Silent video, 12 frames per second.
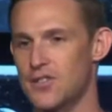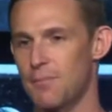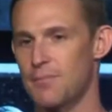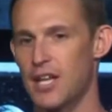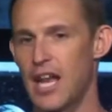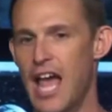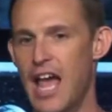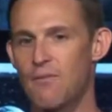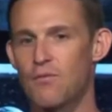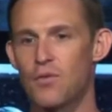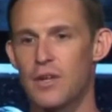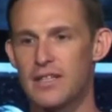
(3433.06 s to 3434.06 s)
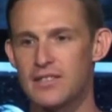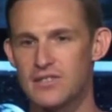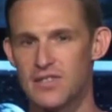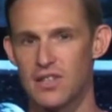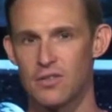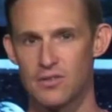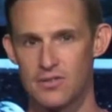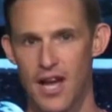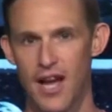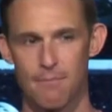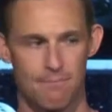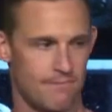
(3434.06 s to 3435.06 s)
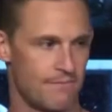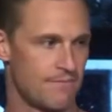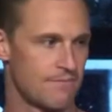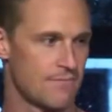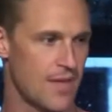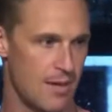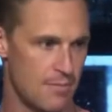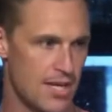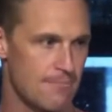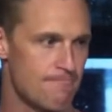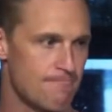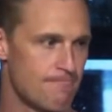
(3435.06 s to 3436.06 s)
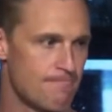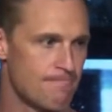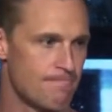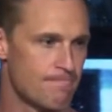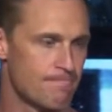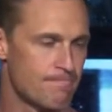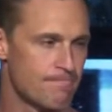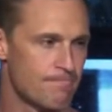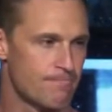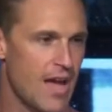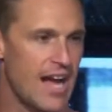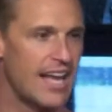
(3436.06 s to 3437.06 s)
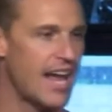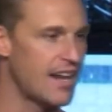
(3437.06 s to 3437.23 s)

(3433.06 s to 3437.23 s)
something every single time. Amen? I got